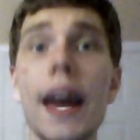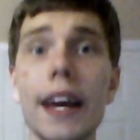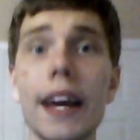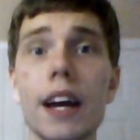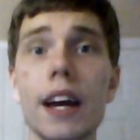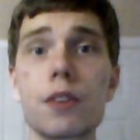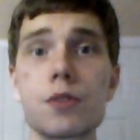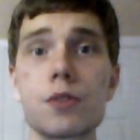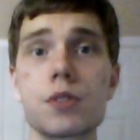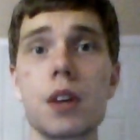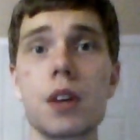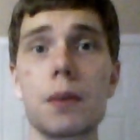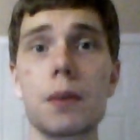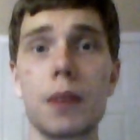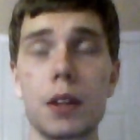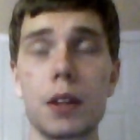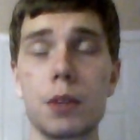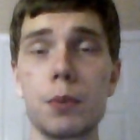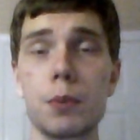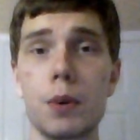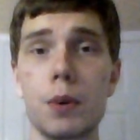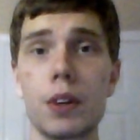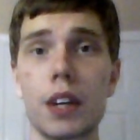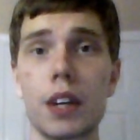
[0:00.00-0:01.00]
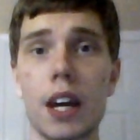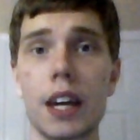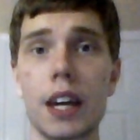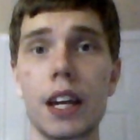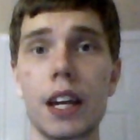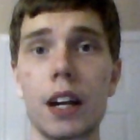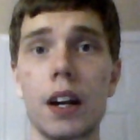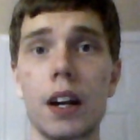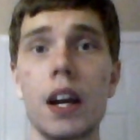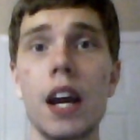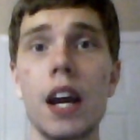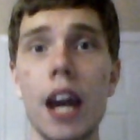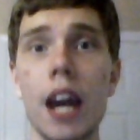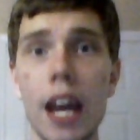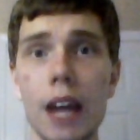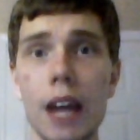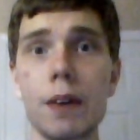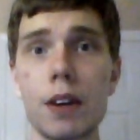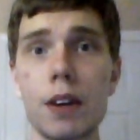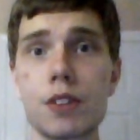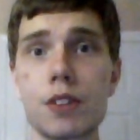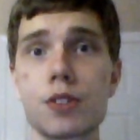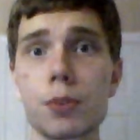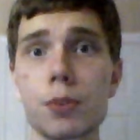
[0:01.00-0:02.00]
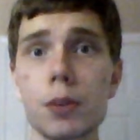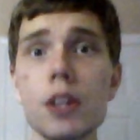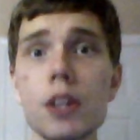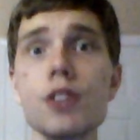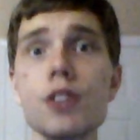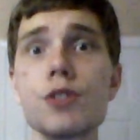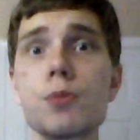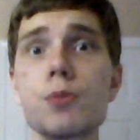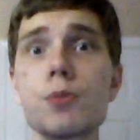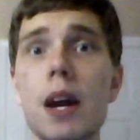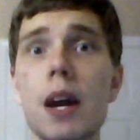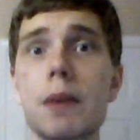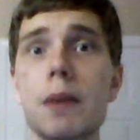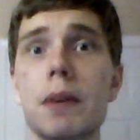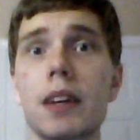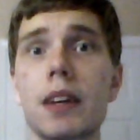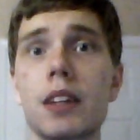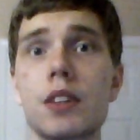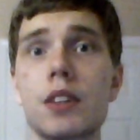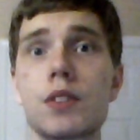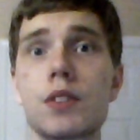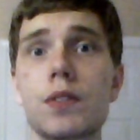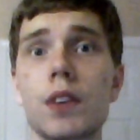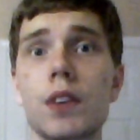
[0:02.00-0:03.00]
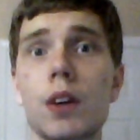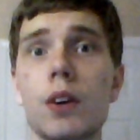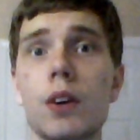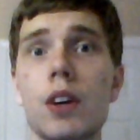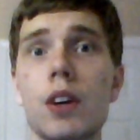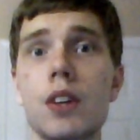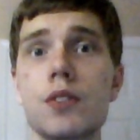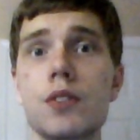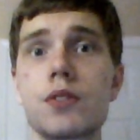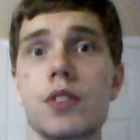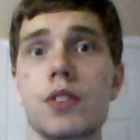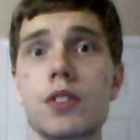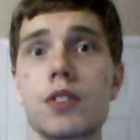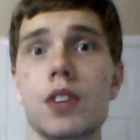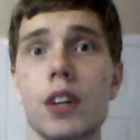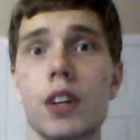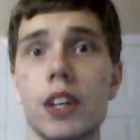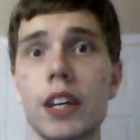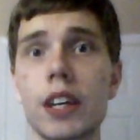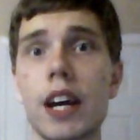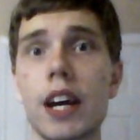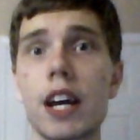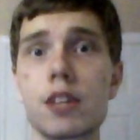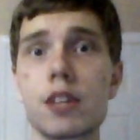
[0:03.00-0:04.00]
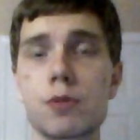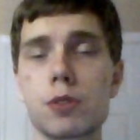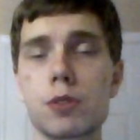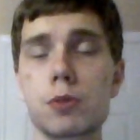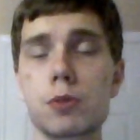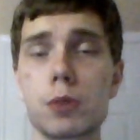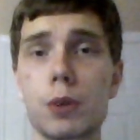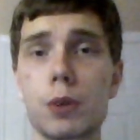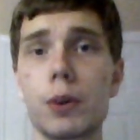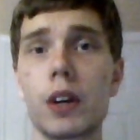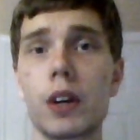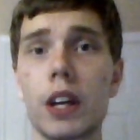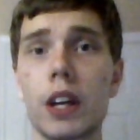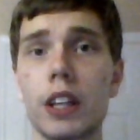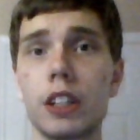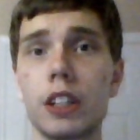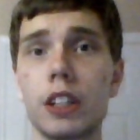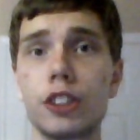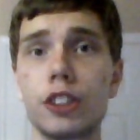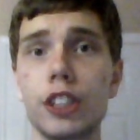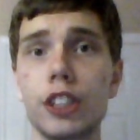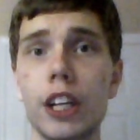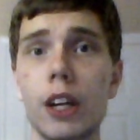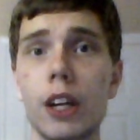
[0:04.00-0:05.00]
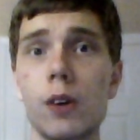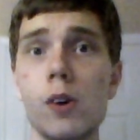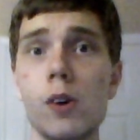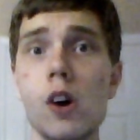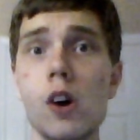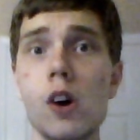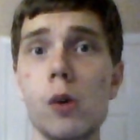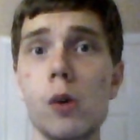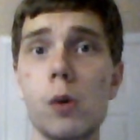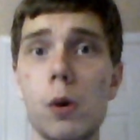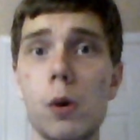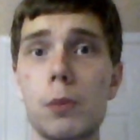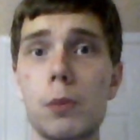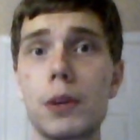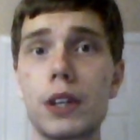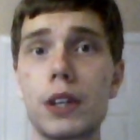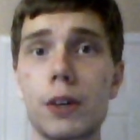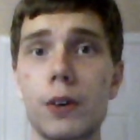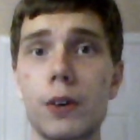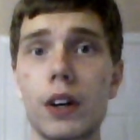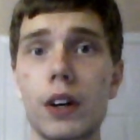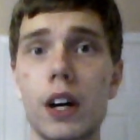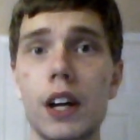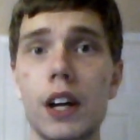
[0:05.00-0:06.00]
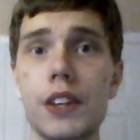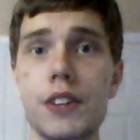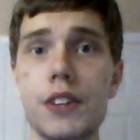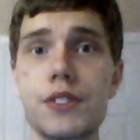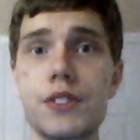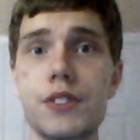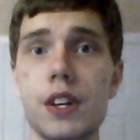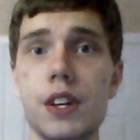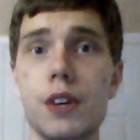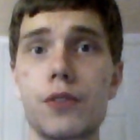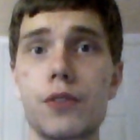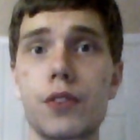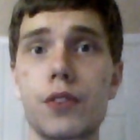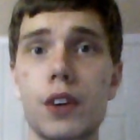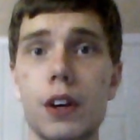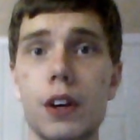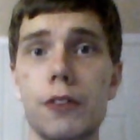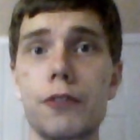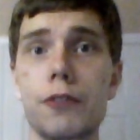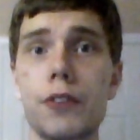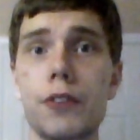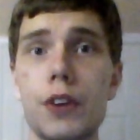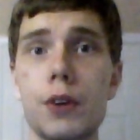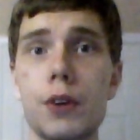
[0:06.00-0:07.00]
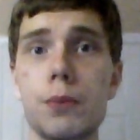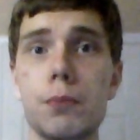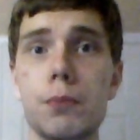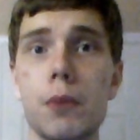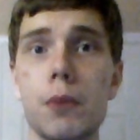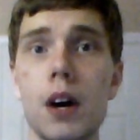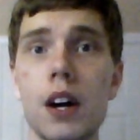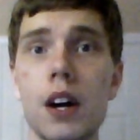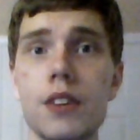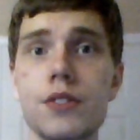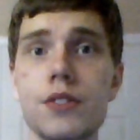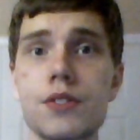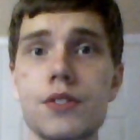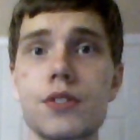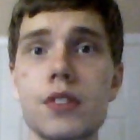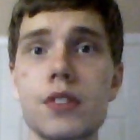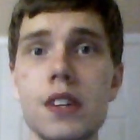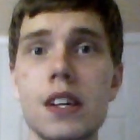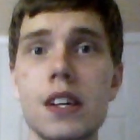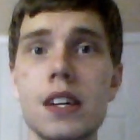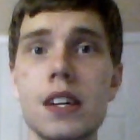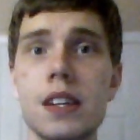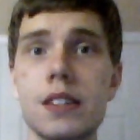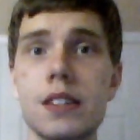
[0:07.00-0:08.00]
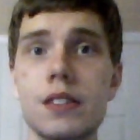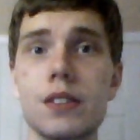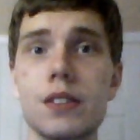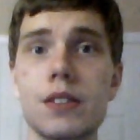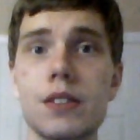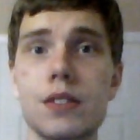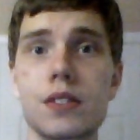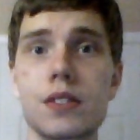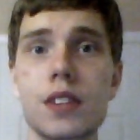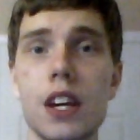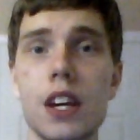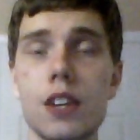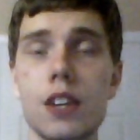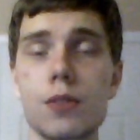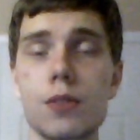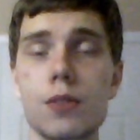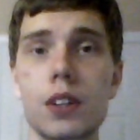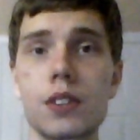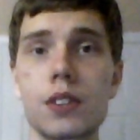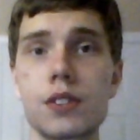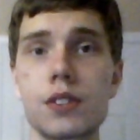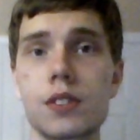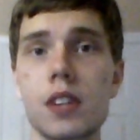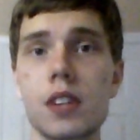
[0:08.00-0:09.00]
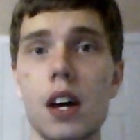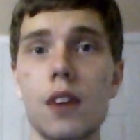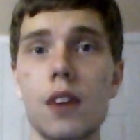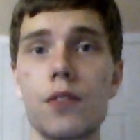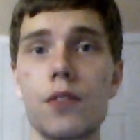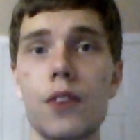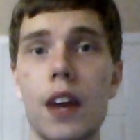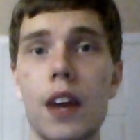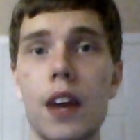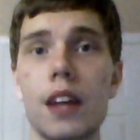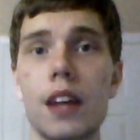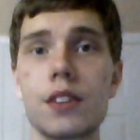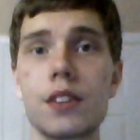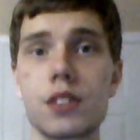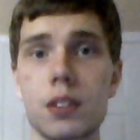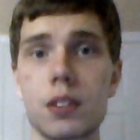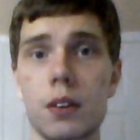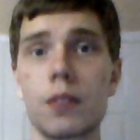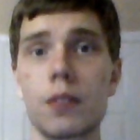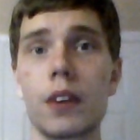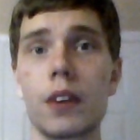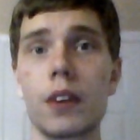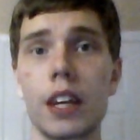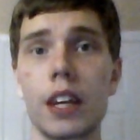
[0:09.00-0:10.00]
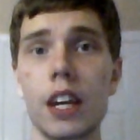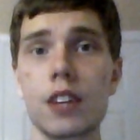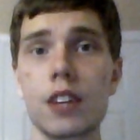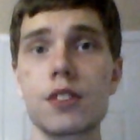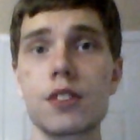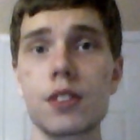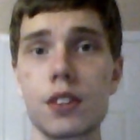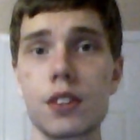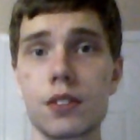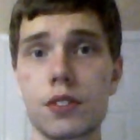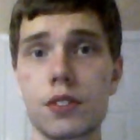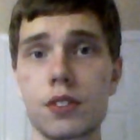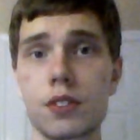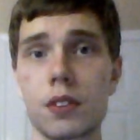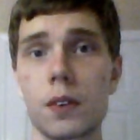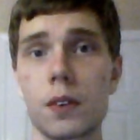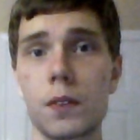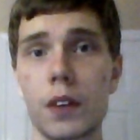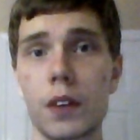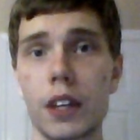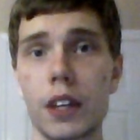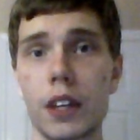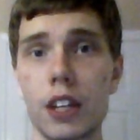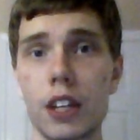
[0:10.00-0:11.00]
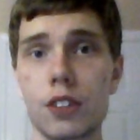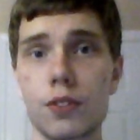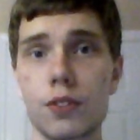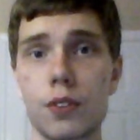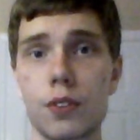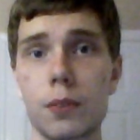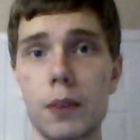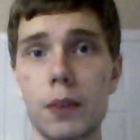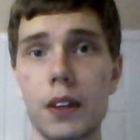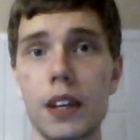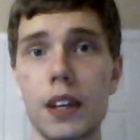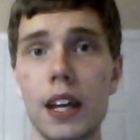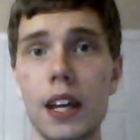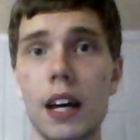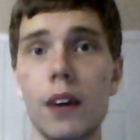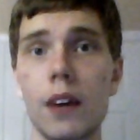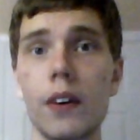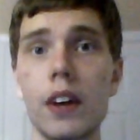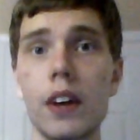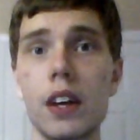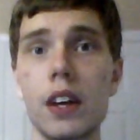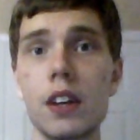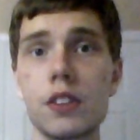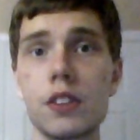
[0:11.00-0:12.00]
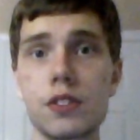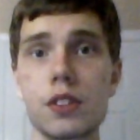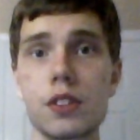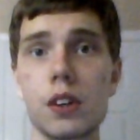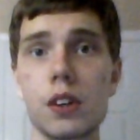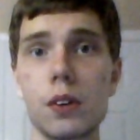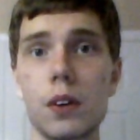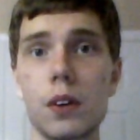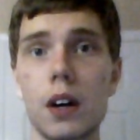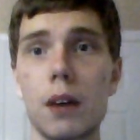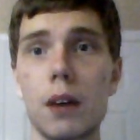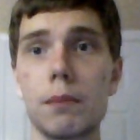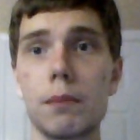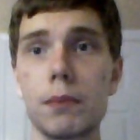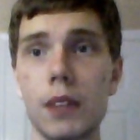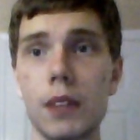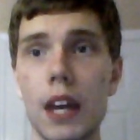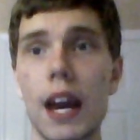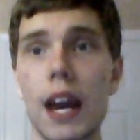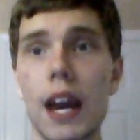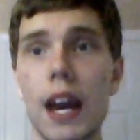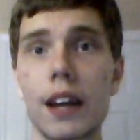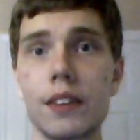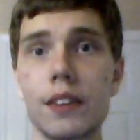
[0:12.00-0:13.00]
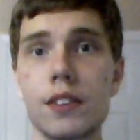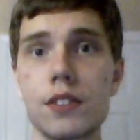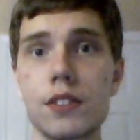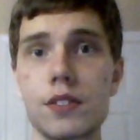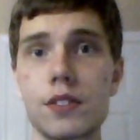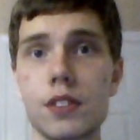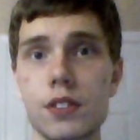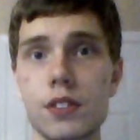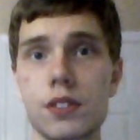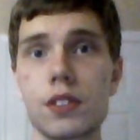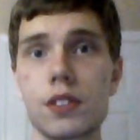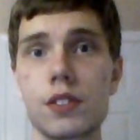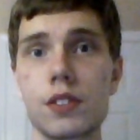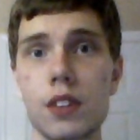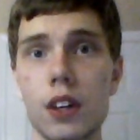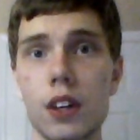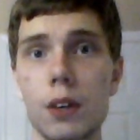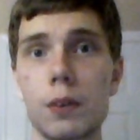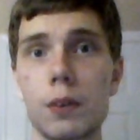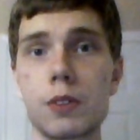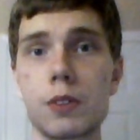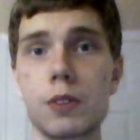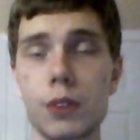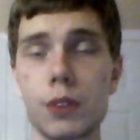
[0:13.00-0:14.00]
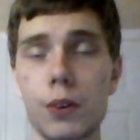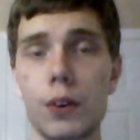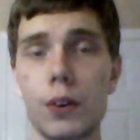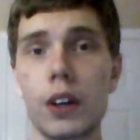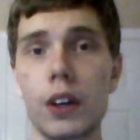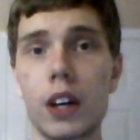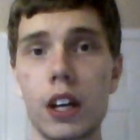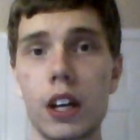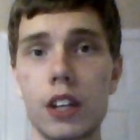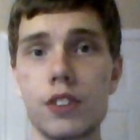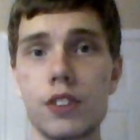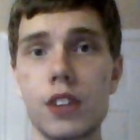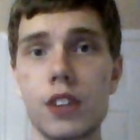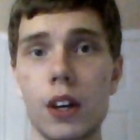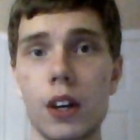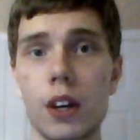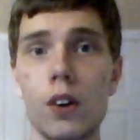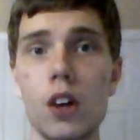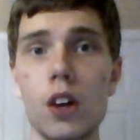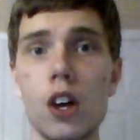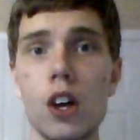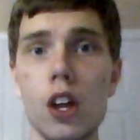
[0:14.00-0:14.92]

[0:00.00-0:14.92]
guys, what's up? Nate the Movie Guy here. Anyways, the reason why I'm making this video is to tell you guys what's been going on the channel. We'll be going on the channel for a few months, do the scheduling stuff, and summer vacation, because it's summer vacation for me now. So, yeah, this is just to tell you what's been going on the channel.